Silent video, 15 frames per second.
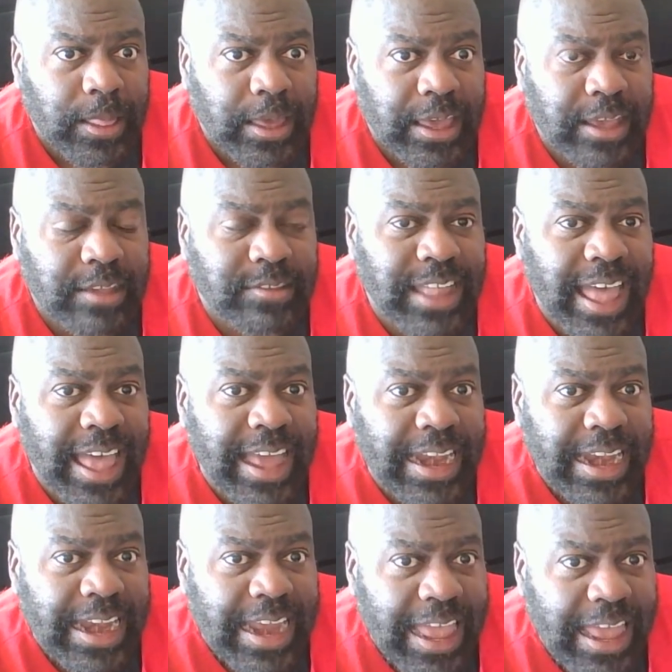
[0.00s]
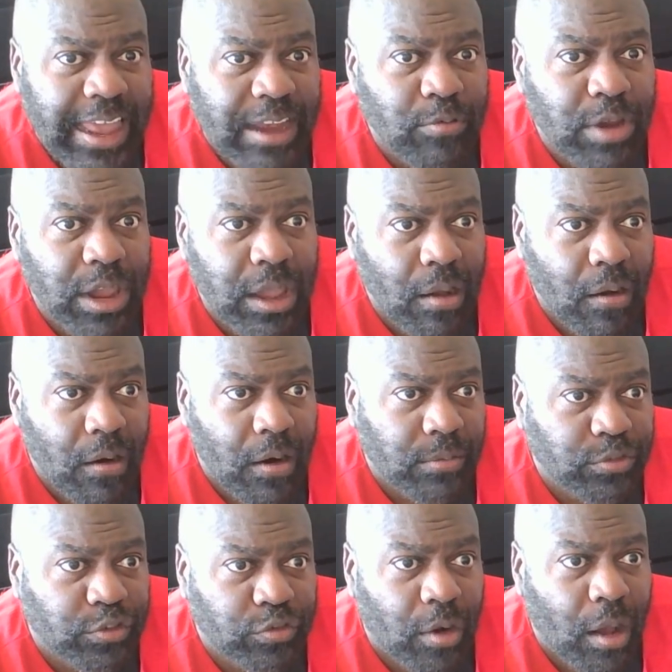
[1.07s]
is that Henry
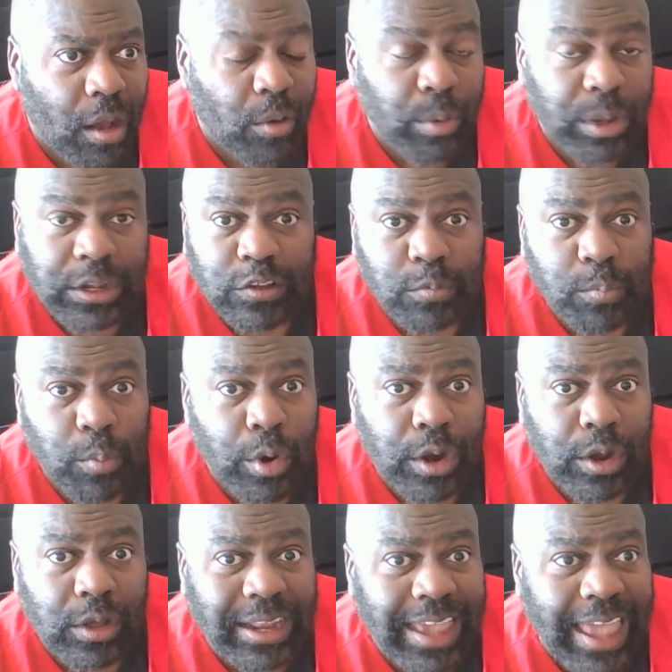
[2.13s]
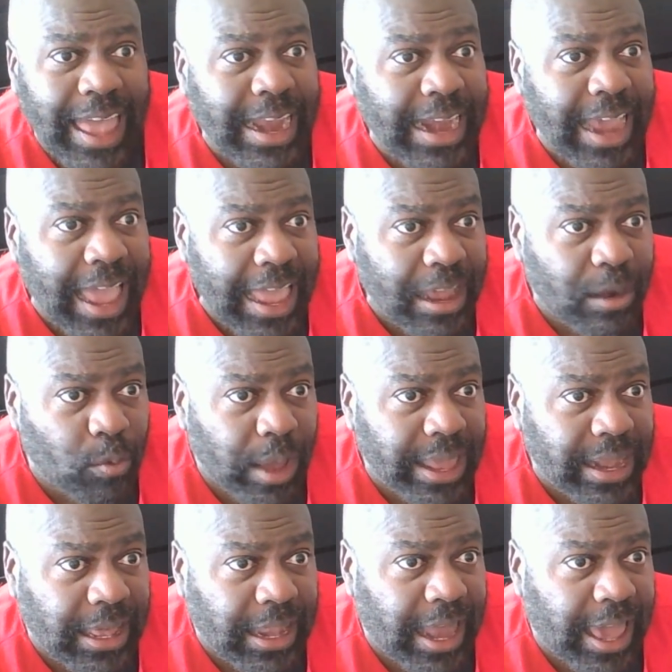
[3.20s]
Armstrong, when the sport only had 8
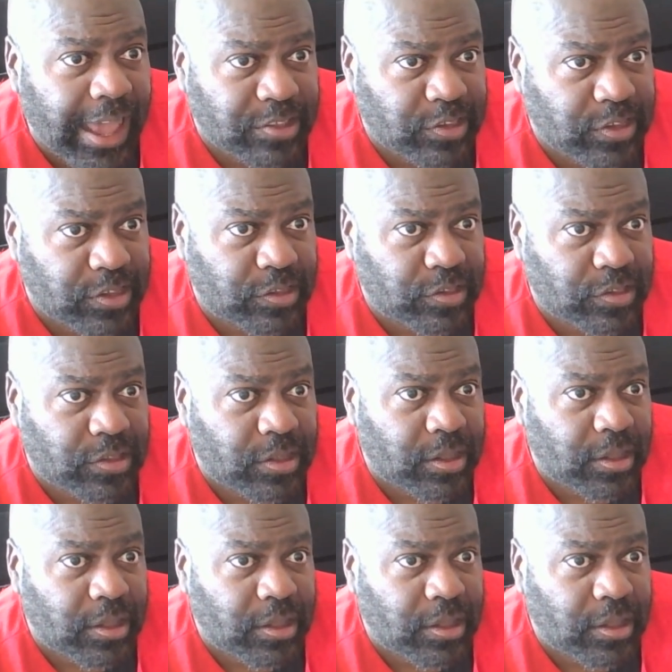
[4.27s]
weight classes,